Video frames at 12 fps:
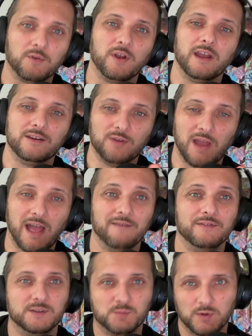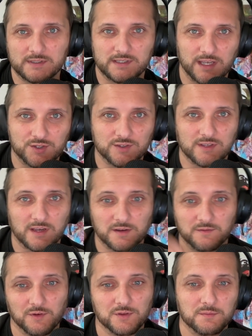hand, you have these presentations that
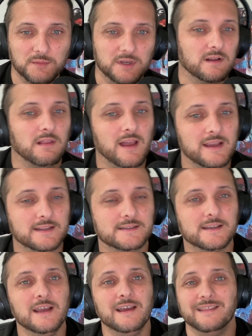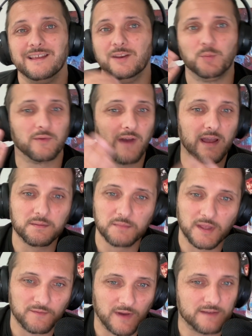convert them into clients. Then you provide them
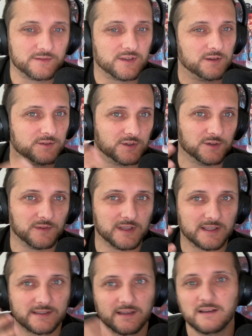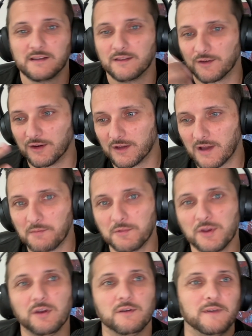that 5-star service. They're going to come
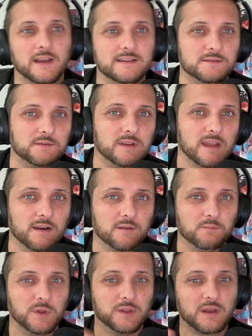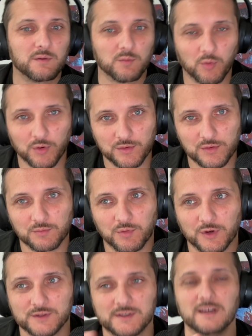to your events, kind of build that rapport with you in
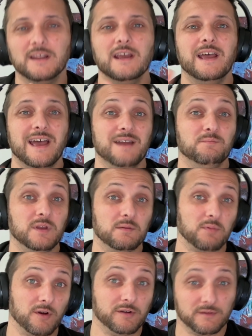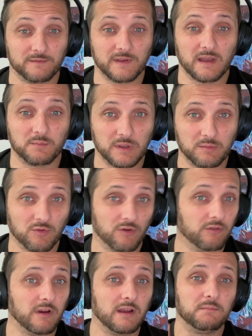person, and be a part of your VIP
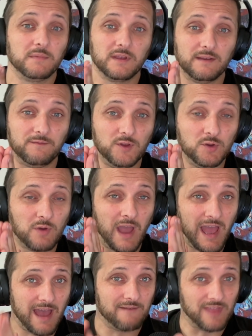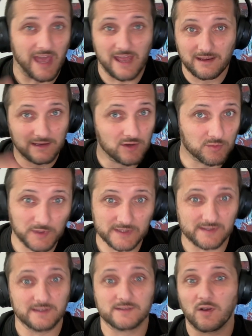program. If you have that in your
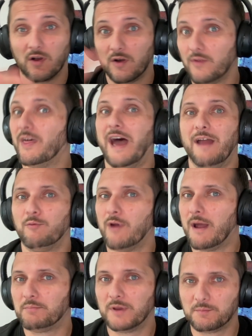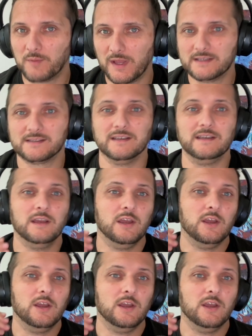business, all that wrapped up nicely,